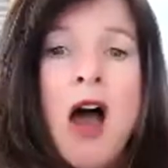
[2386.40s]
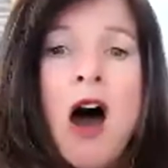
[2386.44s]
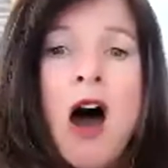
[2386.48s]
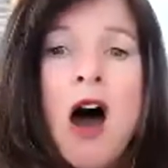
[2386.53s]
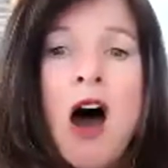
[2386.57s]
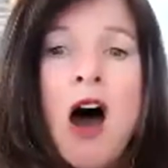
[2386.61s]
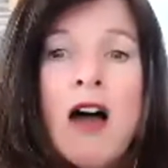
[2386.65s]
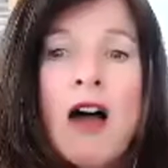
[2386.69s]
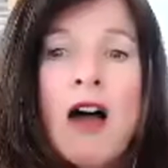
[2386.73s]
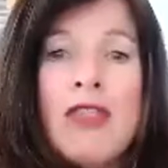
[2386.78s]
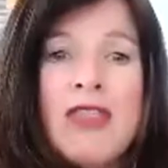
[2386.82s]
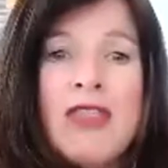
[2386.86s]

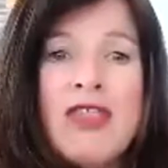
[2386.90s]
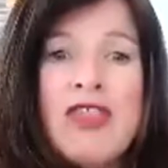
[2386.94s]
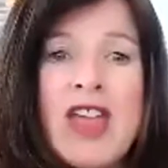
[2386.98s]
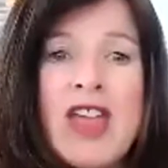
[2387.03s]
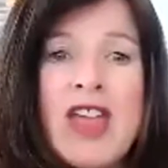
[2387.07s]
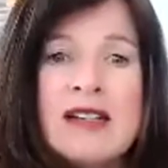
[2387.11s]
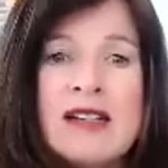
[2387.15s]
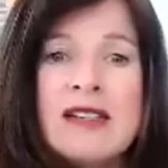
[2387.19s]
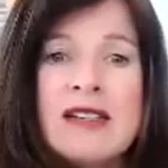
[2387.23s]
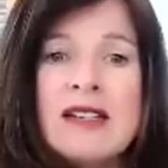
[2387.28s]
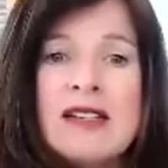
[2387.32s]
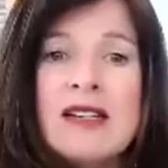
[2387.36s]

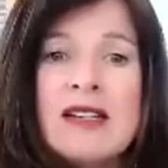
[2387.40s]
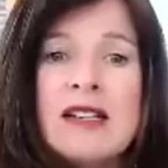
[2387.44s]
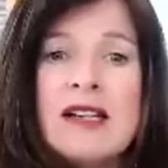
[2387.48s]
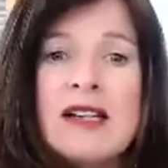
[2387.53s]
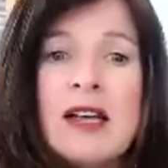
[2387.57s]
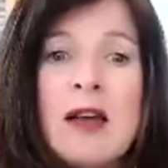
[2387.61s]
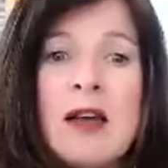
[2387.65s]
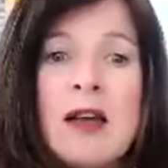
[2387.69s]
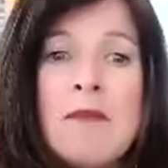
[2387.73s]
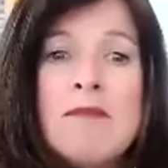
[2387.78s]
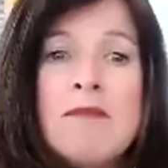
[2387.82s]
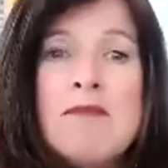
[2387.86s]

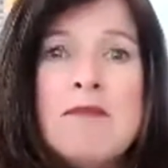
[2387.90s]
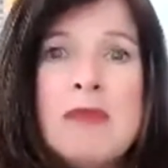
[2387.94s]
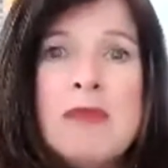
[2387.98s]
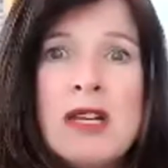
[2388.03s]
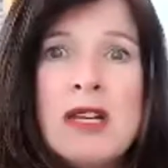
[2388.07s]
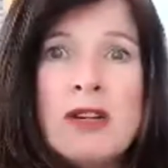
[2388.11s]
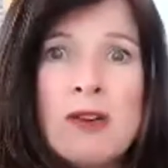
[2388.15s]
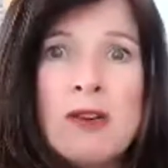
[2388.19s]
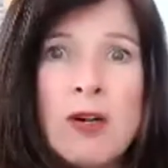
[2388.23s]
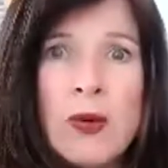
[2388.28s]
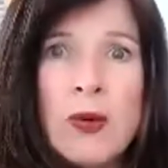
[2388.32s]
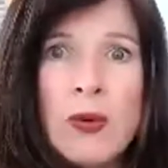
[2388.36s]
Authentic
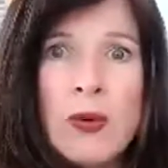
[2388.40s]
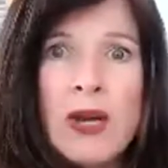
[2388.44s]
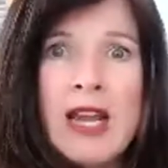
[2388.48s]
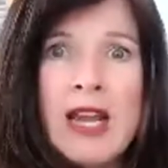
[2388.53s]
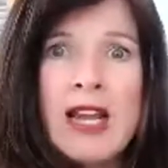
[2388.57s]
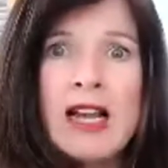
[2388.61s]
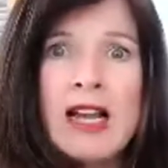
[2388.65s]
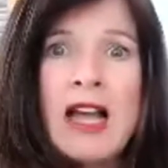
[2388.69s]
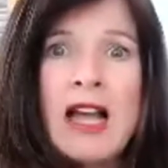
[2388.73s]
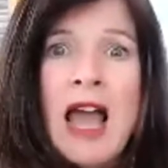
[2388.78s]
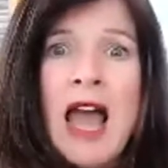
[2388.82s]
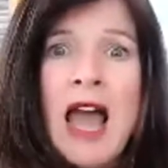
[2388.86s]

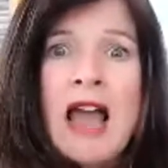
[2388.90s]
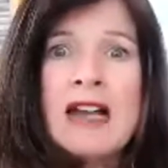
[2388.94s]
mirroring